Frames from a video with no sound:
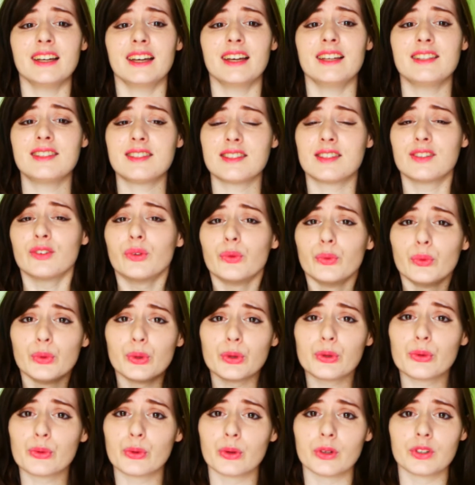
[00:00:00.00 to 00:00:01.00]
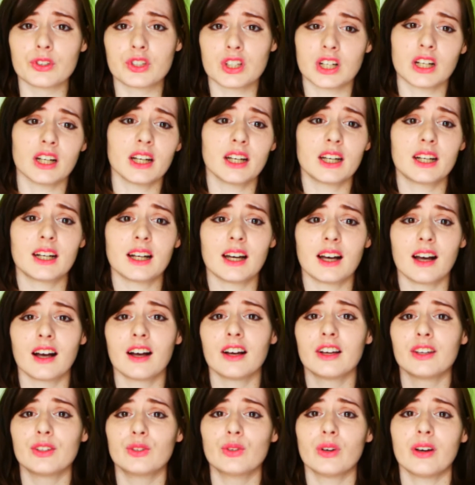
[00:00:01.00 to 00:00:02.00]
It's rural
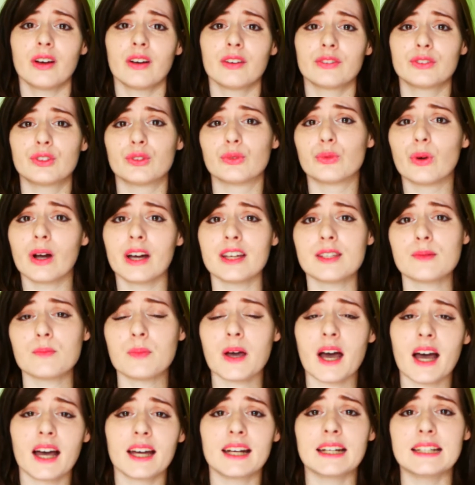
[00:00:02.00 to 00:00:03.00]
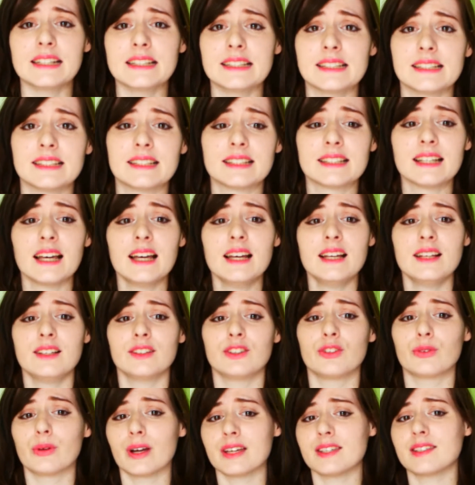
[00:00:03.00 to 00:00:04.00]
China. You have the rice paddies,
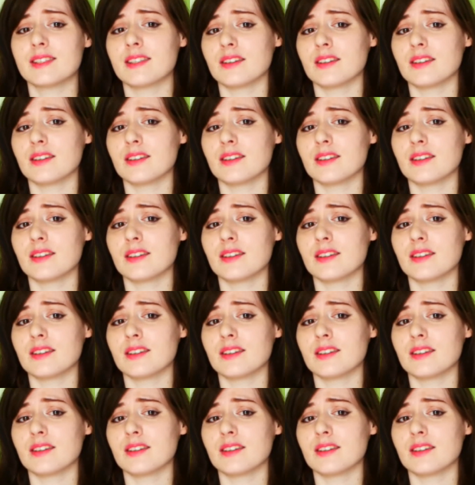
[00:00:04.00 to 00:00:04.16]
the rice